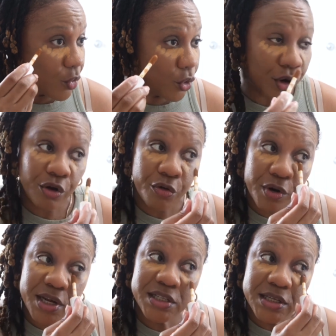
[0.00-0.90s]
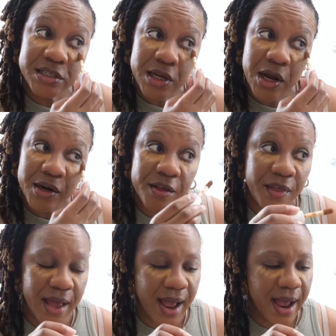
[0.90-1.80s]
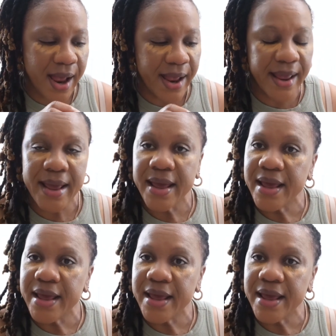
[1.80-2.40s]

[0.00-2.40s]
more creases under the eye,